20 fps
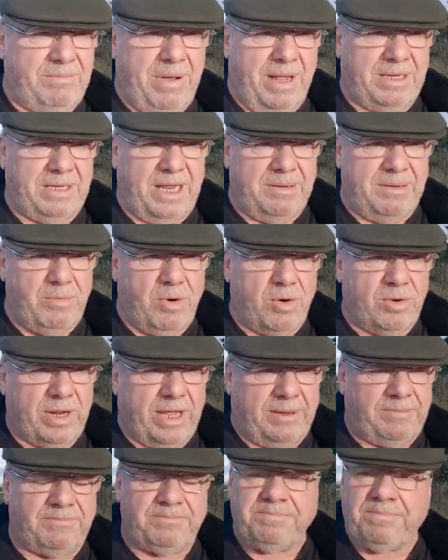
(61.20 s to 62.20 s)
Monday
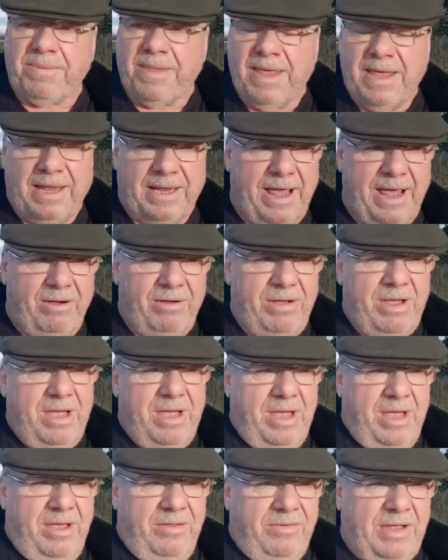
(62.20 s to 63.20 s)
morning. And now
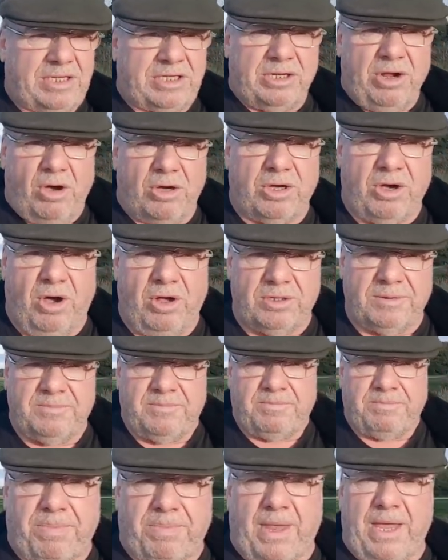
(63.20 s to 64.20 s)
this lock-on
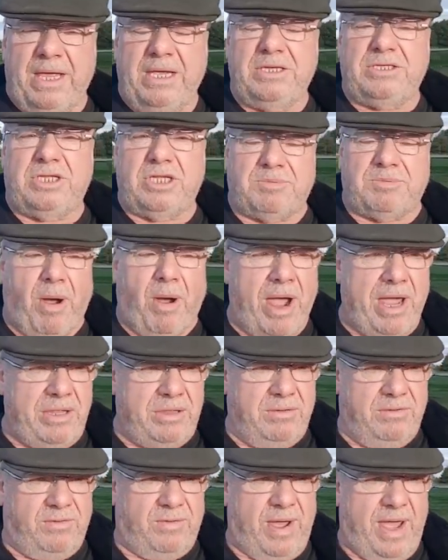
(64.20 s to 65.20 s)
is despite
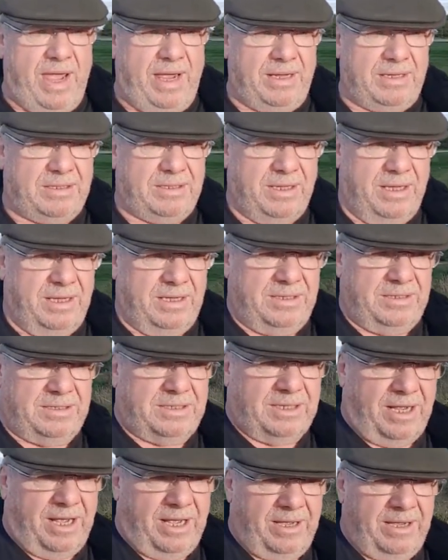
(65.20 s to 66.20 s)
the fact that
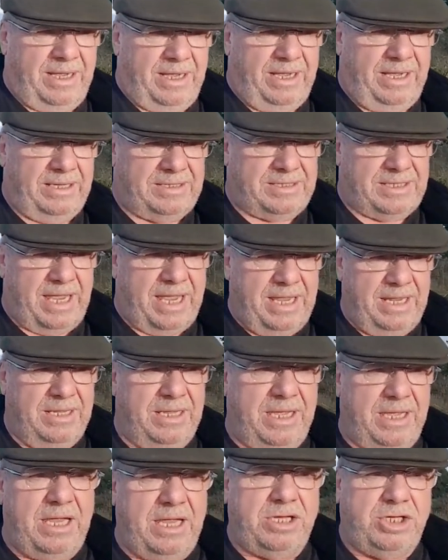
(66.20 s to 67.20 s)
it's in
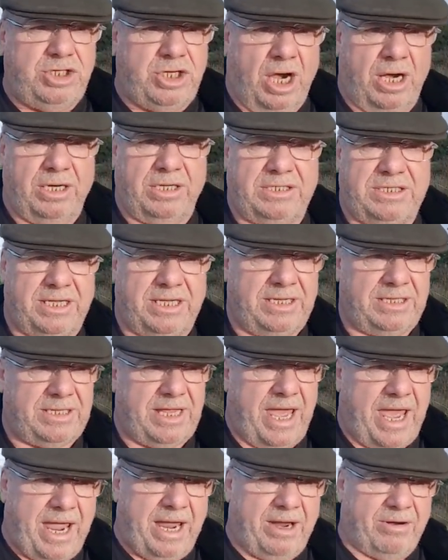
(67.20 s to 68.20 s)
the injuncted
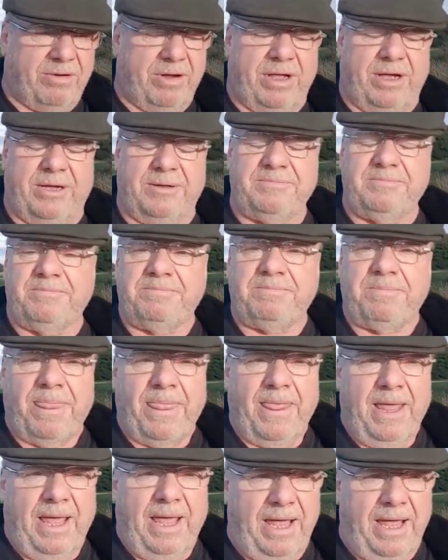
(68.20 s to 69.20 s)
area.
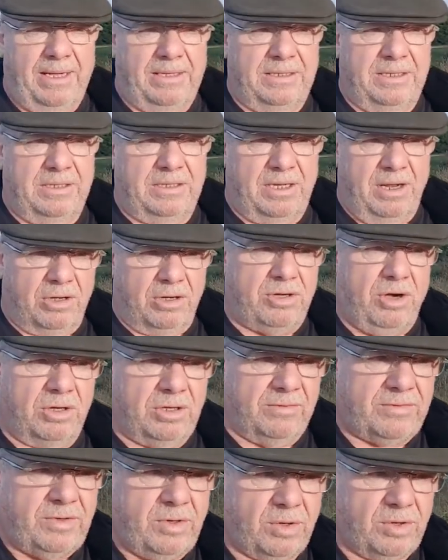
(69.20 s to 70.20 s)
And the lock-on,
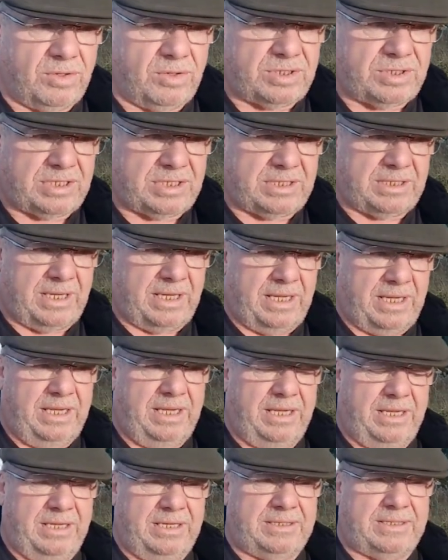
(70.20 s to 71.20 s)
of course,
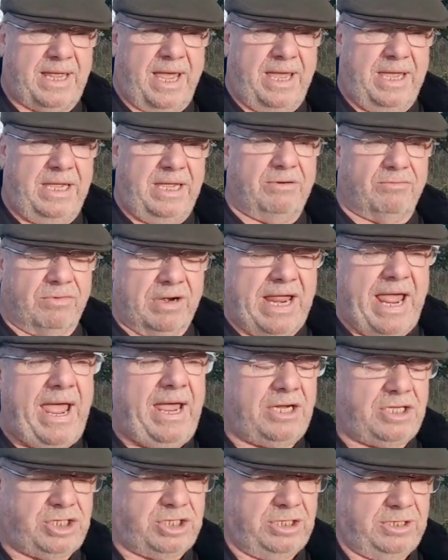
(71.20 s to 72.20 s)
is a
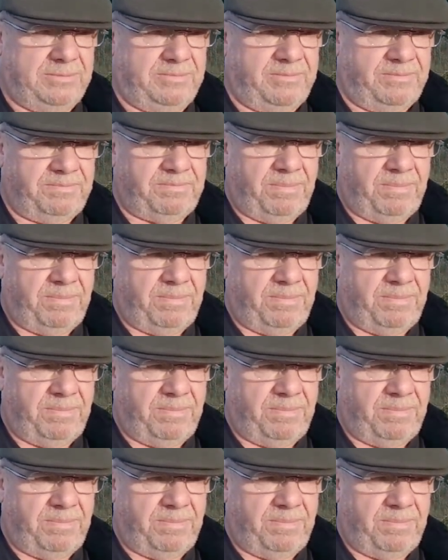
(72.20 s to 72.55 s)
reaction